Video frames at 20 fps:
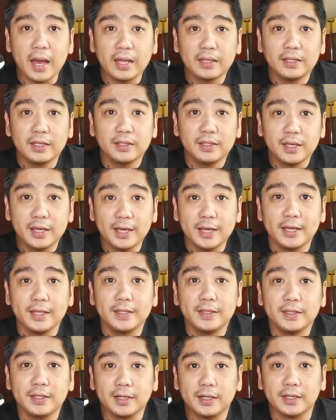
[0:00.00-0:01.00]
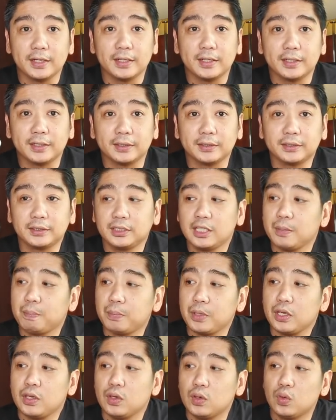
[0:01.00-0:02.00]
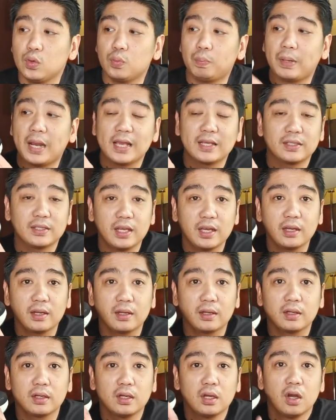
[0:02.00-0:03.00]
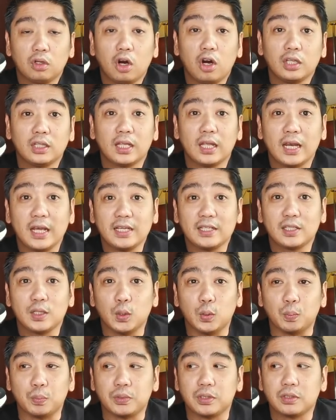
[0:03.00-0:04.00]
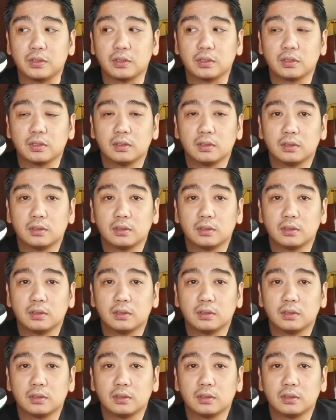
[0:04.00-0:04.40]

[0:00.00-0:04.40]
added in the TPU plastic on the lace loops.